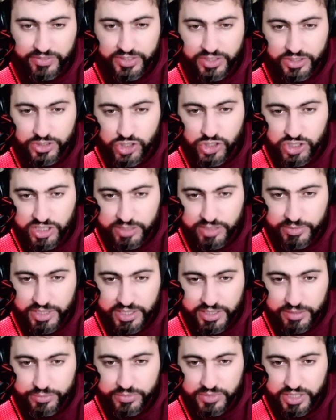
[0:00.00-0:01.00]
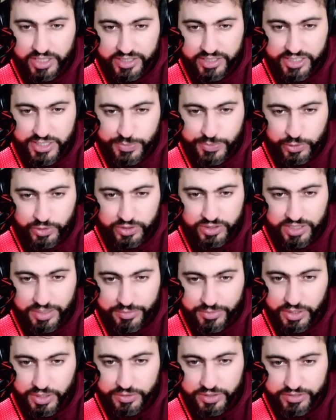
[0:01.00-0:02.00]
their charm, and at this point
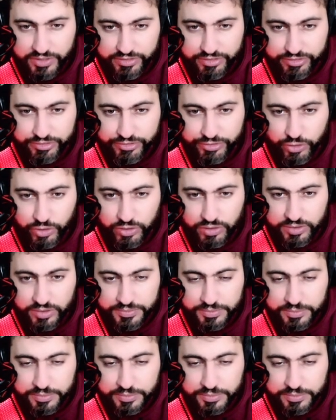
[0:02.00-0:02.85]
I'm going full.